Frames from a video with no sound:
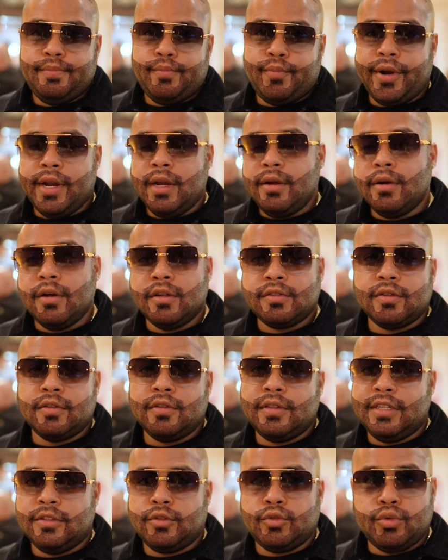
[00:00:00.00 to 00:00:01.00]
bring us
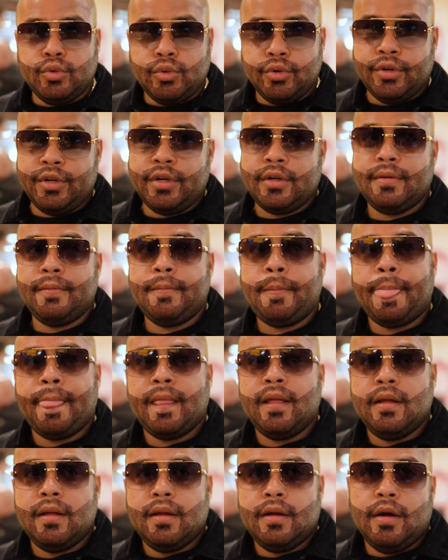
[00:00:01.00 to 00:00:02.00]
on this tour
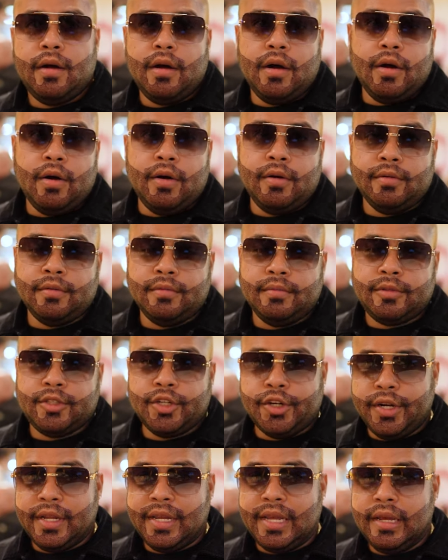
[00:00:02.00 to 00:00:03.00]
on
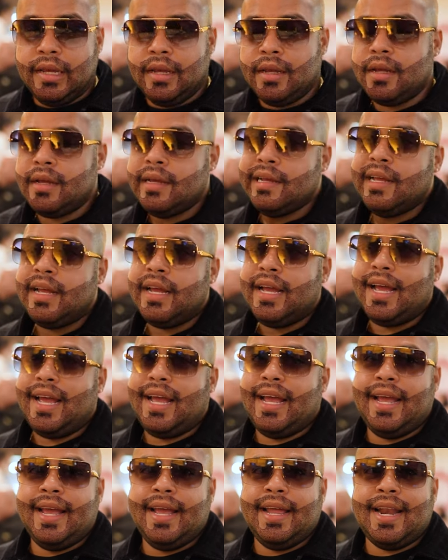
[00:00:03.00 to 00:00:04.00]
Turkey,
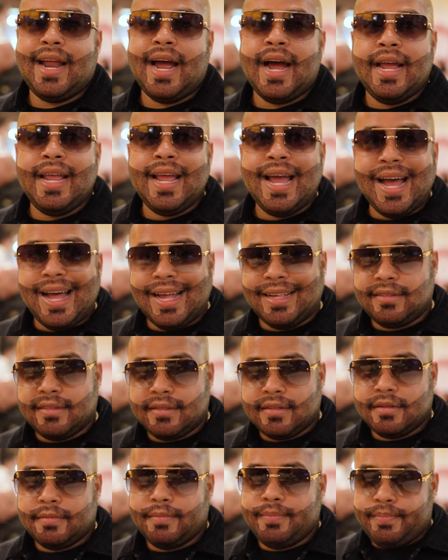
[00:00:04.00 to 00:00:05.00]
and I asked,
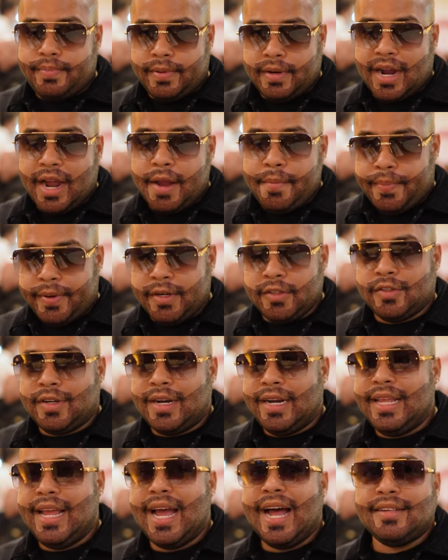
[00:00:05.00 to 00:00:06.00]
I
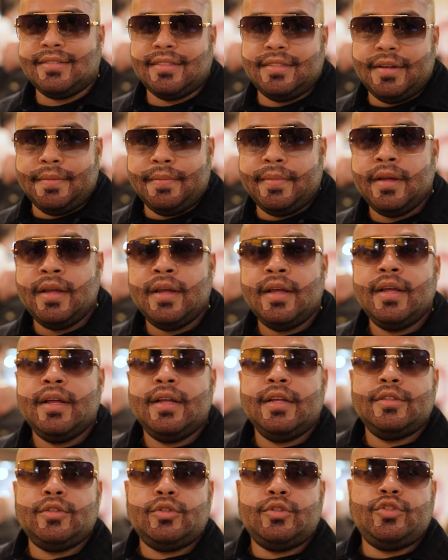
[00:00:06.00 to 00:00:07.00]
personally asked them
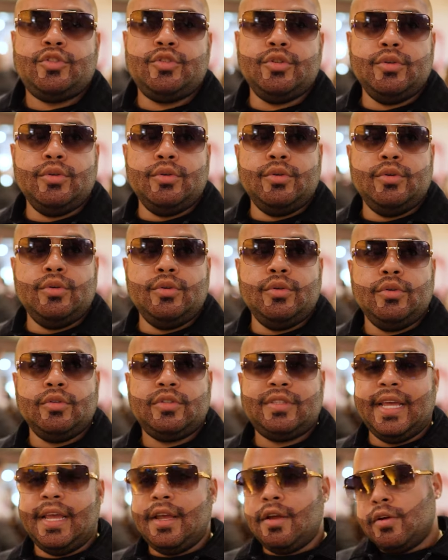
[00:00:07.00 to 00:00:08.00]
to
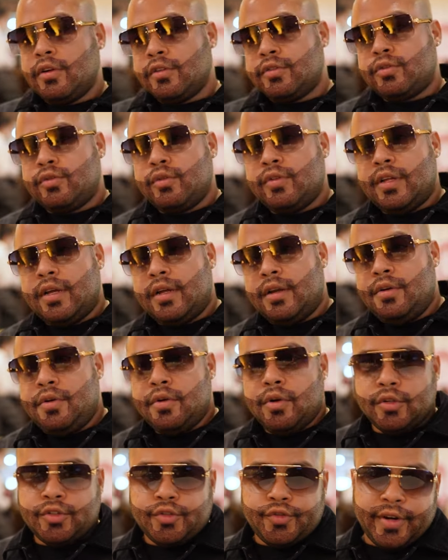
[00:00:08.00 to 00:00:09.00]
take us to the
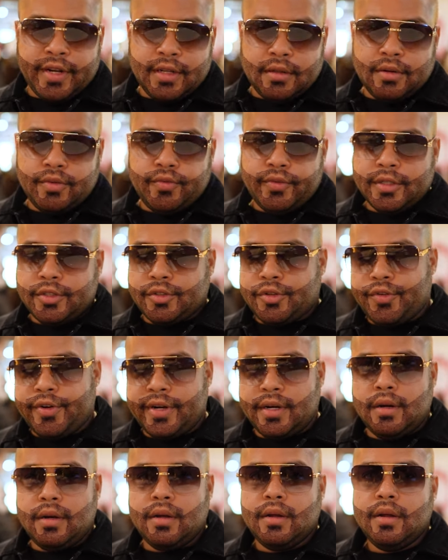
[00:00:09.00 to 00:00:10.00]
Nusr-Et
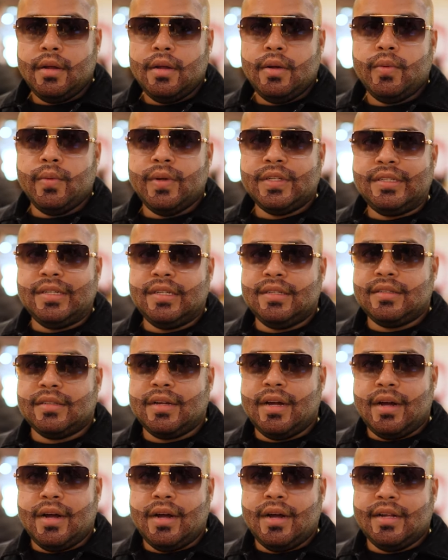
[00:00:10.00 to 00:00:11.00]
restaurant, which is
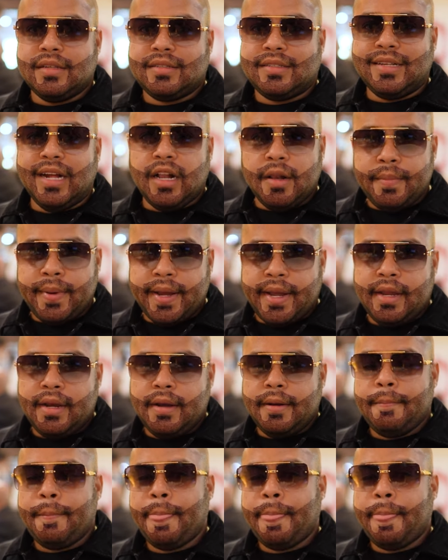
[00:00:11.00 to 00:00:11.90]
uh, Salt Bae,